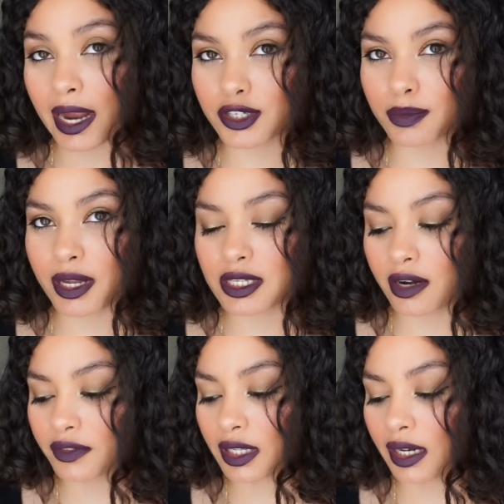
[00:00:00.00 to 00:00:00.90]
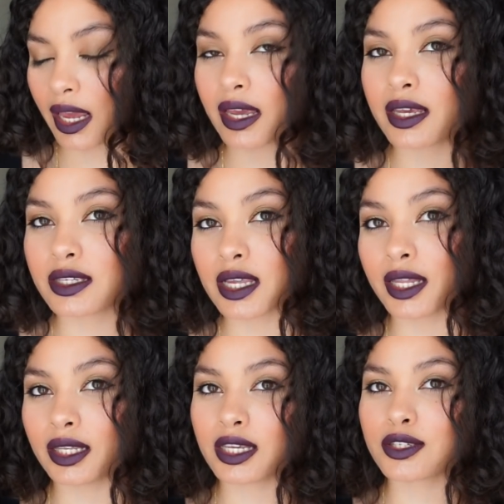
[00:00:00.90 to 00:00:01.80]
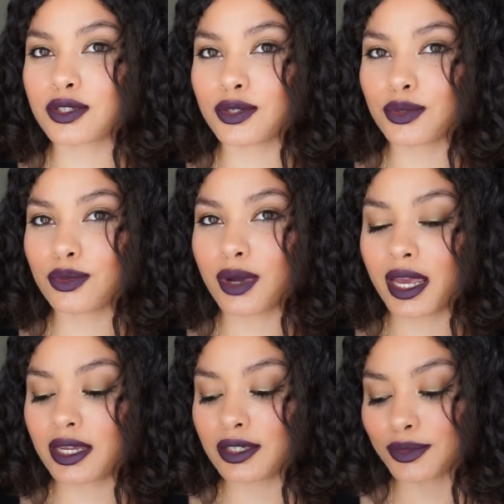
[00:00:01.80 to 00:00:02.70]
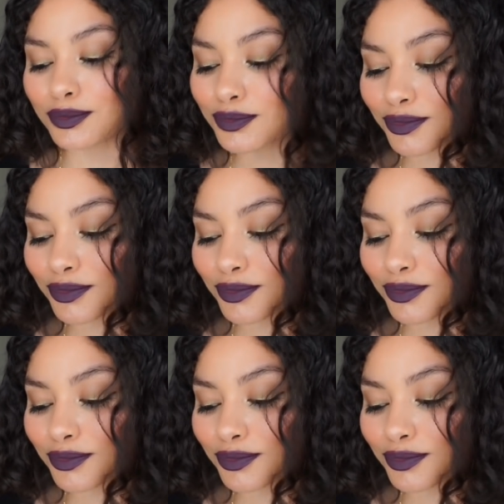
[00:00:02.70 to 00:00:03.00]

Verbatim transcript: Actually, my scent of the day is these two and